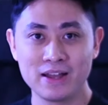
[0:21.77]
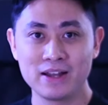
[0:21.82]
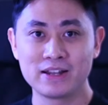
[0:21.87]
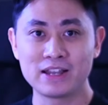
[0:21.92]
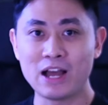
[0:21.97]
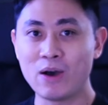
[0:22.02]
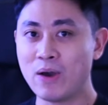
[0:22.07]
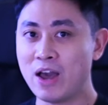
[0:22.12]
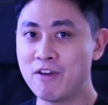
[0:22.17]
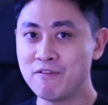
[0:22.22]

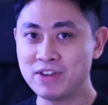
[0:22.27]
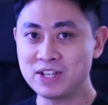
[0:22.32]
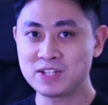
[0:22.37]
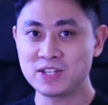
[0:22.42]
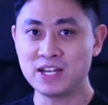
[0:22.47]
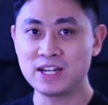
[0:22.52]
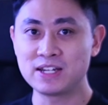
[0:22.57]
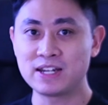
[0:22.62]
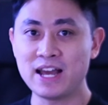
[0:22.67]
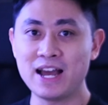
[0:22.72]
Now having
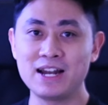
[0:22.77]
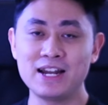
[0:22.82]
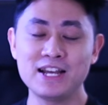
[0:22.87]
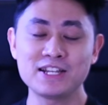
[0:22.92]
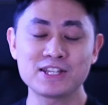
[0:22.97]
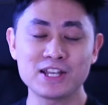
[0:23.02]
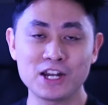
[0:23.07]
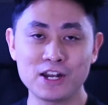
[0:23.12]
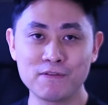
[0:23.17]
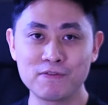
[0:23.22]
said that,
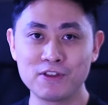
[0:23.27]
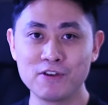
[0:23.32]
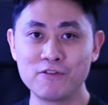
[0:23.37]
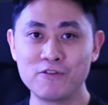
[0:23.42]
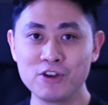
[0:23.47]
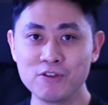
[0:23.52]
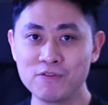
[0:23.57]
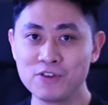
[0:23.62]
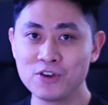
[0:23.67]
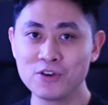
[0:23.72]
let's start off the
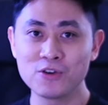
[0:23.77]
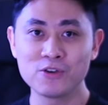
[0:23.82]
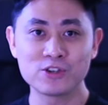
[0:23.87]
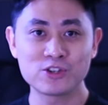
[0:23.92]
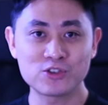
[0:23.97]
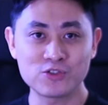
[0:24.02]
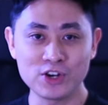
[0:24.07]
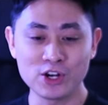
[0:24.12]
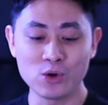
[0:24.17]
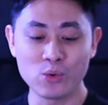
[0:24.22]
review
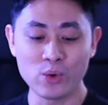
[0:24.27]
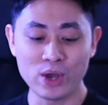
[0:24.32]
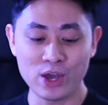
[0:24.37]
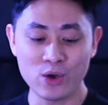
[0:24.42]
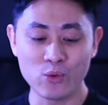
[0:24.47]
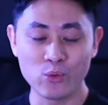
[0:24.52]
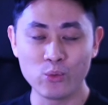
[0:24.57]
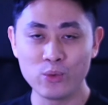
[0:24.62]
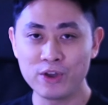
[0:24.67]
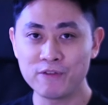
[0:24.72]
straight
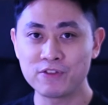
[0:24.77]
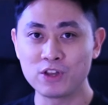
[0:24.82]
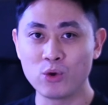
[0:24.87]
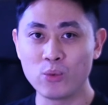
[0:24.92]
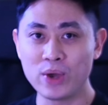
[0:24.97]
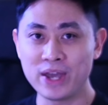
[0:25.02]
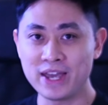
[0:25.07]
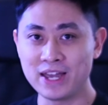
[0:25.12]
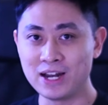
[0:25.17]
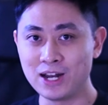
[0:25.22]
away with the
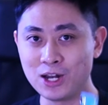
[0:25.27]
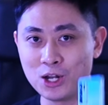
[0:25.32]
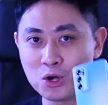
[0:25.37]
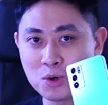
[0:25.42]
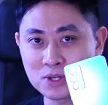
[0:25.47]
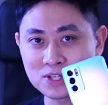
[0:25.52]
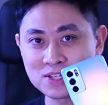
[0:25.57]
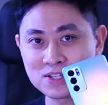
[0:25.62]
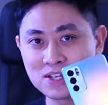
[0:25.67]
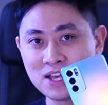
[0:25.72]
way it
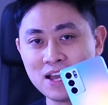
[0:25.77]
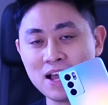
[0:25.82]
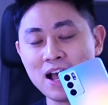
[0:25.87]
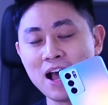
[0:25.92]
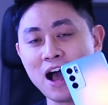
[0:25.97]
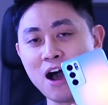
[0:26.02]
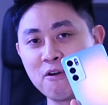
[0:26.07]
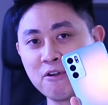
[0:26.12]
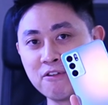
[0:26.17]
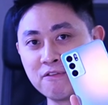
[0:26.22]
looks,
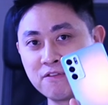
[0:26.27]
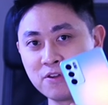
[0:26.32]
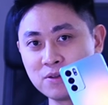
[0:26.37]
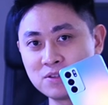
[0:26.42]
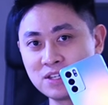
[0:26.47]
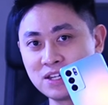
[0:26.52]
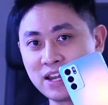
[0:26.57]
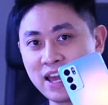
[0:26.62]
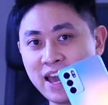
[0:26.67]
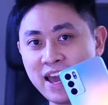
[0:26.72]
how it
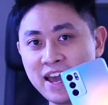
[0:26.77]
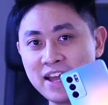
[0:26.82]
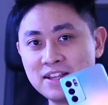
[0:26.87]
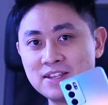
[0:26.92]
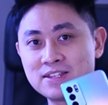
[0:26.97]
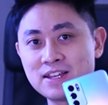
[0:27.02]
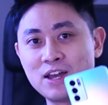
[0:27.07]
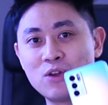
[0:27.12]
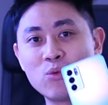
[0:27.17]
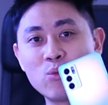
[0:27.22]
feels in
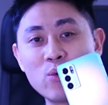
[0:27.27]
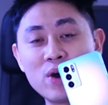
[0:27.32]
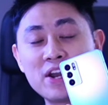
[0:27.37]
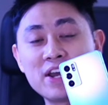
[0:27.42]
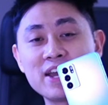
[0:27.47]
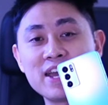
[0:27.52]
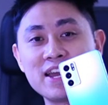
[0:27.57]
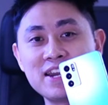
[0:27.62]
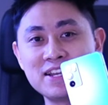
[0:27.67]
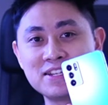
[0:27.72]
hands, and whether
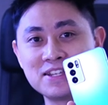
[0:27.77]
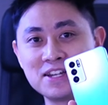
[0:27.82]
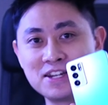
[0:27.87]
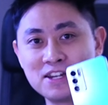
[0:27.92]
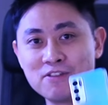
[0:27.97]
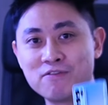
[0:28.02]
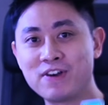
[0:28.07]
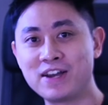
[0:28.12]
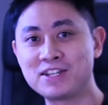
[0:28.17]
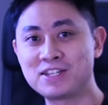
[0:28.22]
it is a
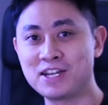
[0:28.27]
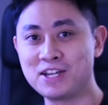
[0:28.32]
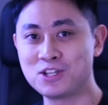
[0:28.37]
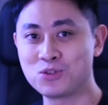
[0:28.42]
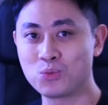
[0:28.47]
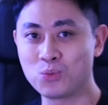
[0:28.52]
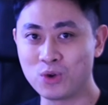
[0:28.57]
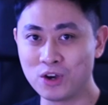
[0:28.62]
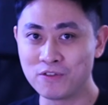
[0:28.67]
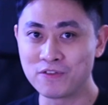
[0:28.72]
device that
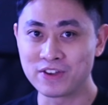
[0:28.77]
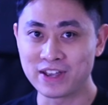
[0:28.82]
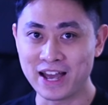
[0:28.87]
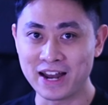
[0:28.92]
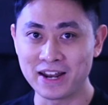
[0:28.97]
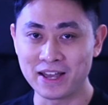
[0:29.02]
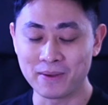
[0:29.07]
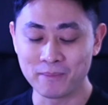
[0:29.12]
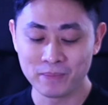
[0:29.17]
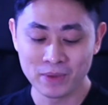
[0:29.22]
is worth
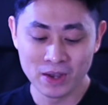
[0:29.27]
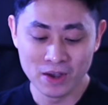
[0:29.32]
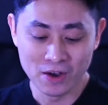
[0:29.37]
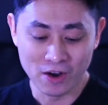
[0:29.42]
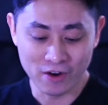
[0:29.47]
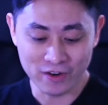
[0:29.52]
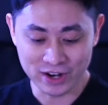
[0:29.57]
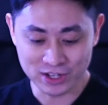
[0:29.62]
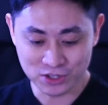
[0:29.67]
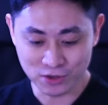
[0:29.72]
getting.
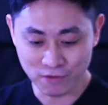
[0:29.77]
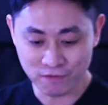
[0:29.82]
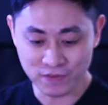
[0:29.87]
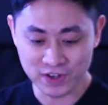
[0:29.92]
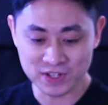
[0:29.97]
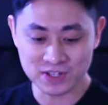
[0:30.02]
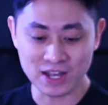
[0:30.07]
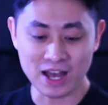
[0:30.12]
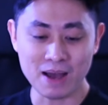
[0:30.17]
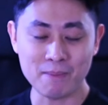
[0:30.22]
Alright, so
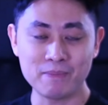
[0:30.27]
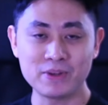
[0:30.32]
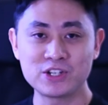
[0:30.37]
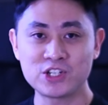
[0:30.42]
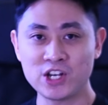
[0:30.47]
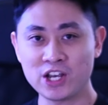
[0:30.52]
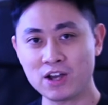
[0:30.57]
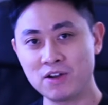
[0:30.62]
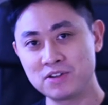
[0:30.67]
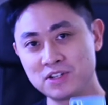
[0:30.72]
first up,
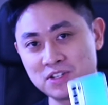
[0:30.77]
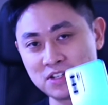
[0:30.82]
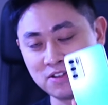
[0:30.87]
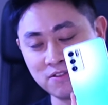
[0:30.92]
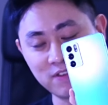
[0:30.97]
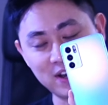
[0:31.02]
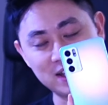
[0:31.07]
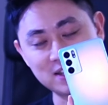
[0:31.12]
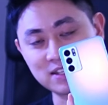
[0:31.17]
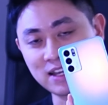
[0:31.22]
check out this
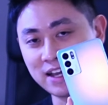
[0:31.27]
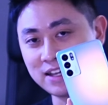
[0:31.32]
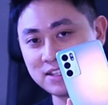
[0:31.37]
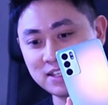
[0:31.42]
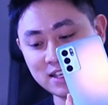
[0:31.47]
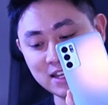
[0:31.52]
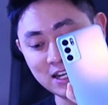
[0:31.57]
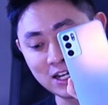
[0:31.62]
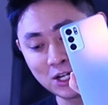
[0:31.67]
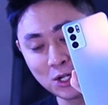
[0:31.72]
device guys.
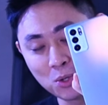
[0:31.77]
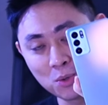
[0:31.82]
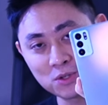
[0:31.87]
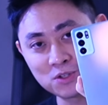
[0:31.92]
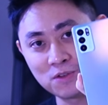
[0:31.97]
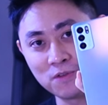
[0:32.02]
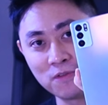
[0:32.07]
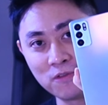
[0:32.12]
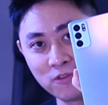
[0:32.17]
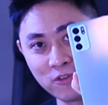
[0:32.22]
It
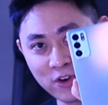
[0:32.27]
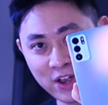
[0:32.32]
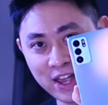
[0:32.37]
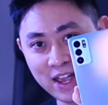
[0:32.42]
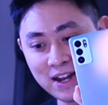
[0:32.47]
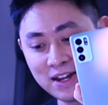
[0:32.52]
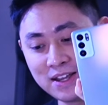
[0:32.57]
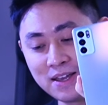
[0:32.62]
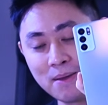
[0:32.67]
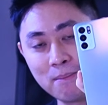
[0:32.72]
looks
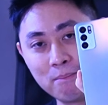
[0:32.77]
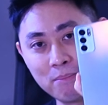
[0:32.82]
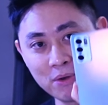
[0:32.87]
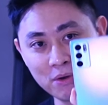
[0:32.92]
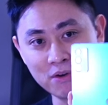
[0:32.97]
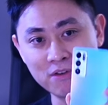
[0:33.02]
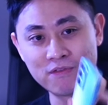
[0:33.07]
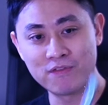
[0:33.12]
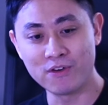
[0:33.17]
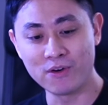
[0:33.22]
really
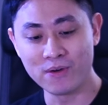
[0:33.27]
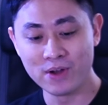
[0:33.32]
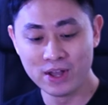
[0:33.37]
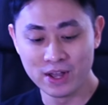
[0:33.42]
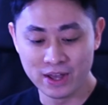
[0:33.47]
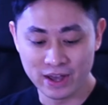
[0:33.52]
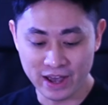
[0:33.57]
beautiful.